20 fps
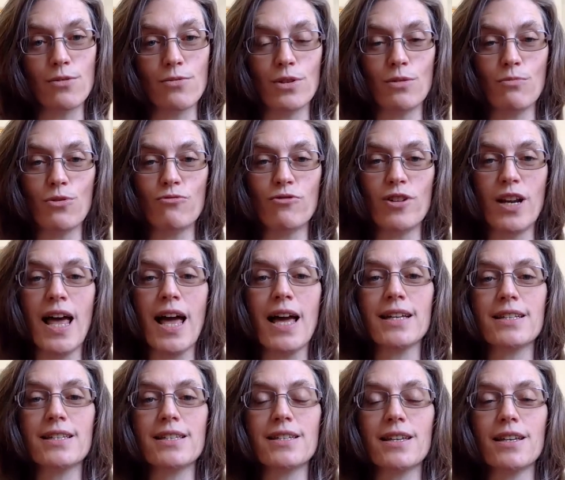in the more
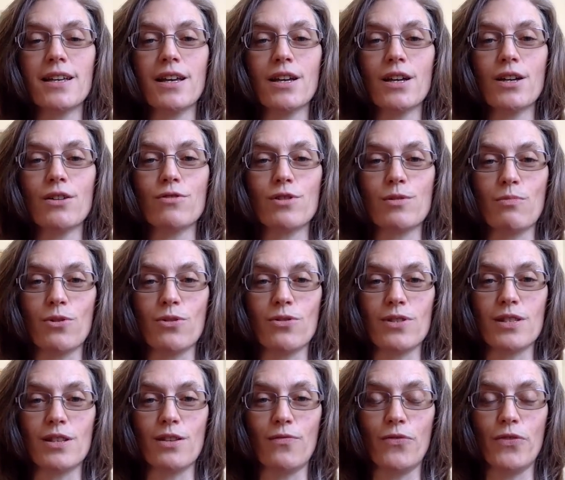relaxed
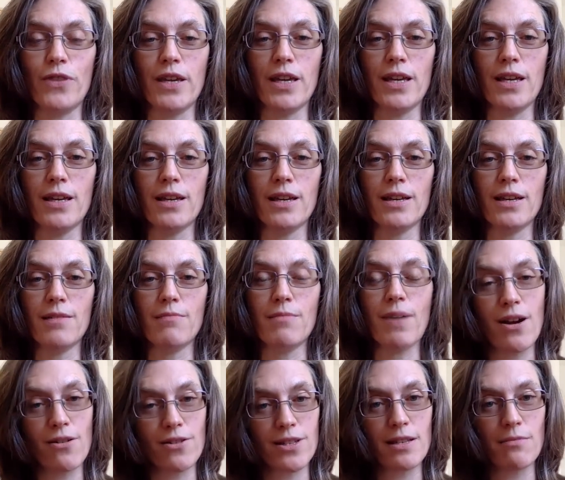response of the
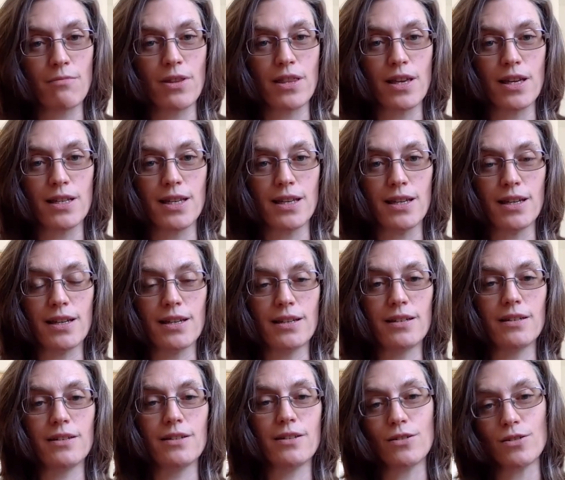parasympathetic?
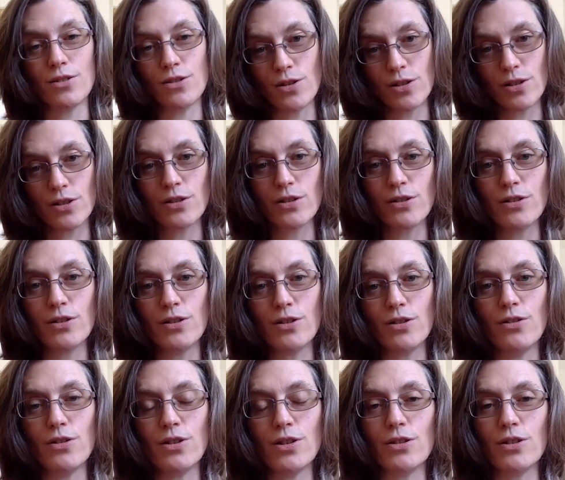You
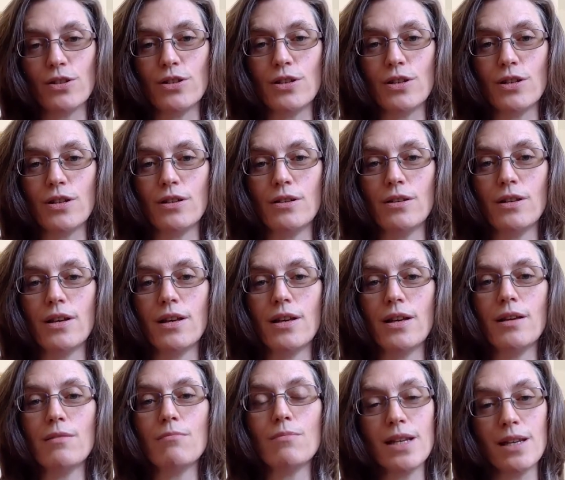can
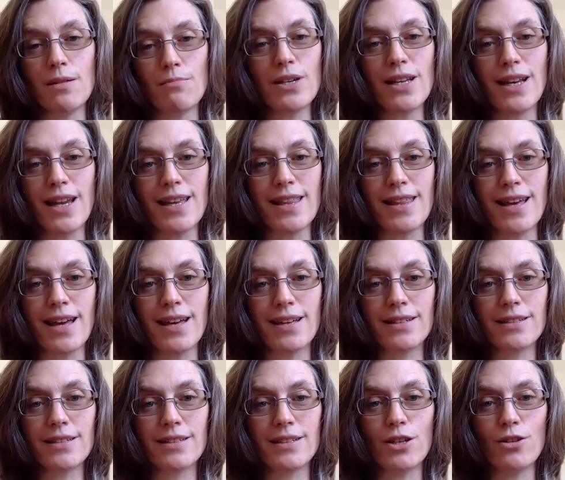manipulate that
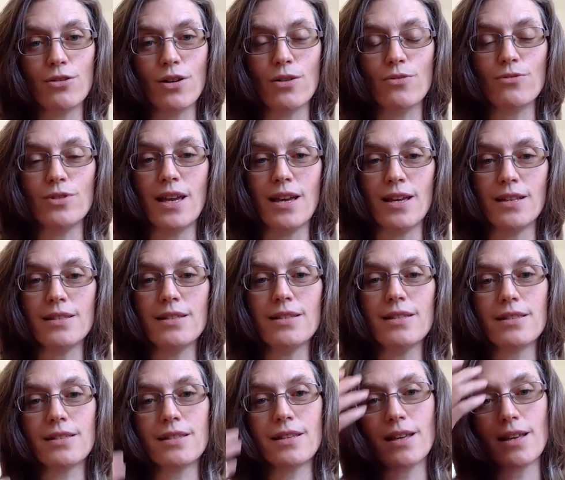to your own
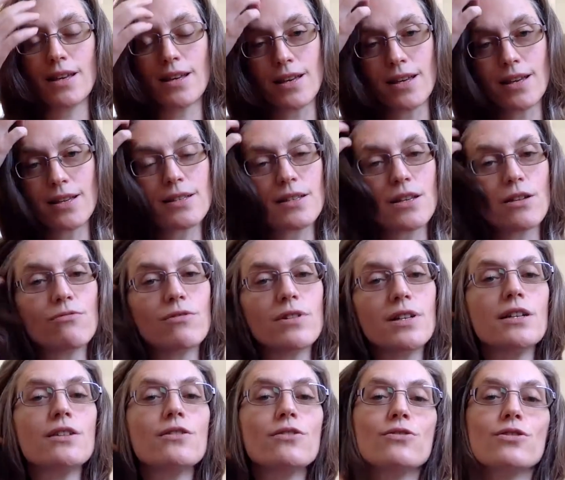ends. Yeah, so
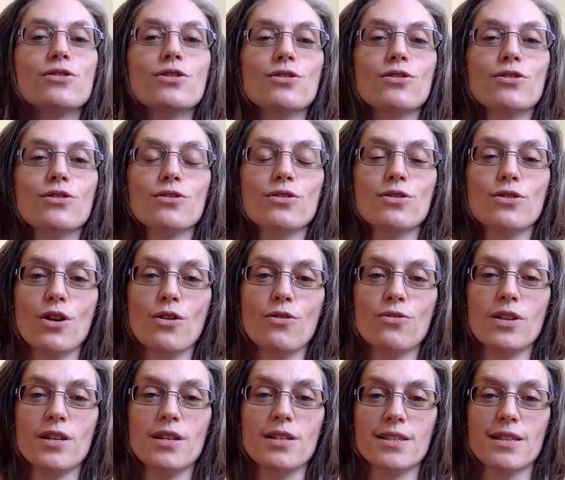really good to know
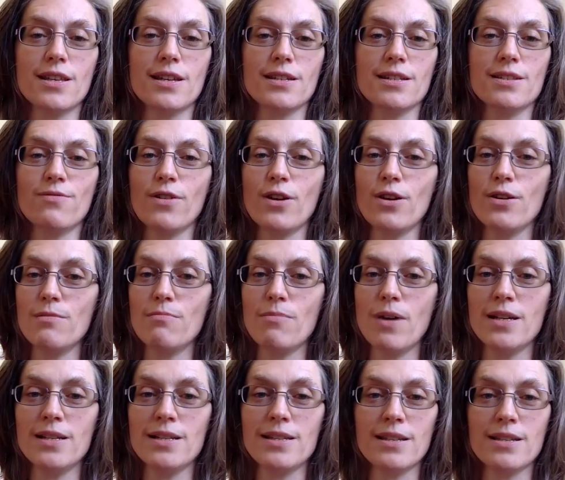these things. Very
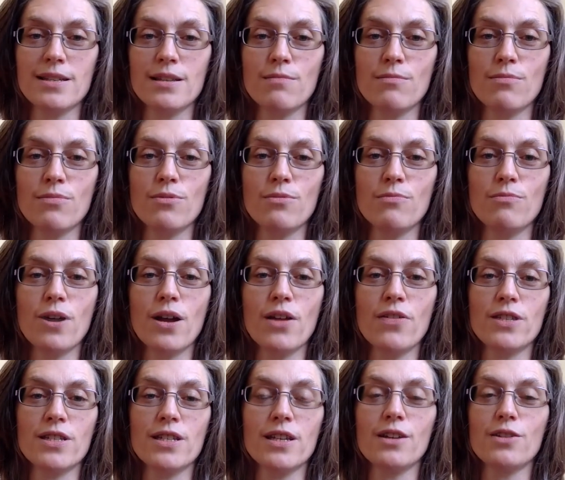basic, simple breath
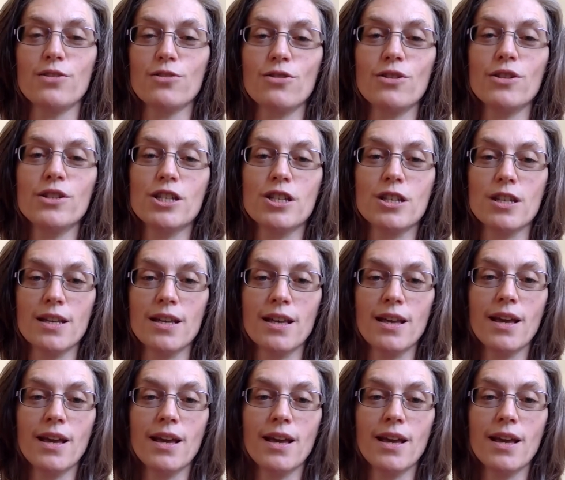technology